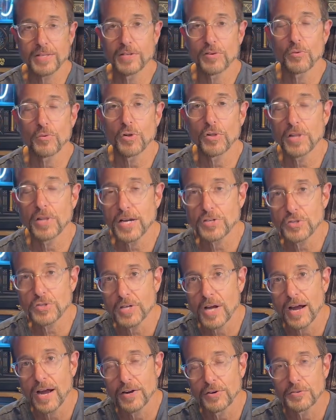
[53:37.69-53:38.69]
there were electric
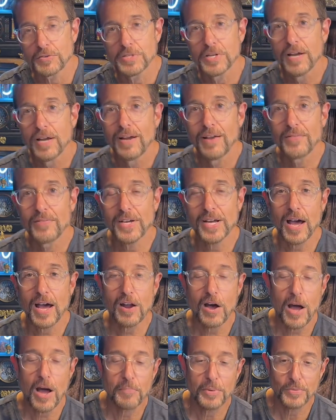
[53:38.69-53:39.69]
irons that got
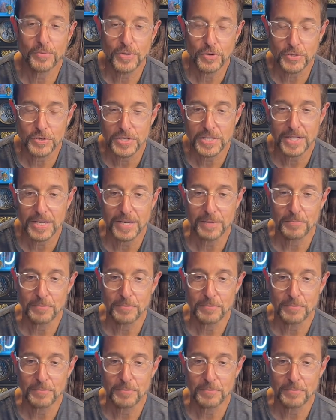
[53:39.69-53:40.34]
hot but no steam.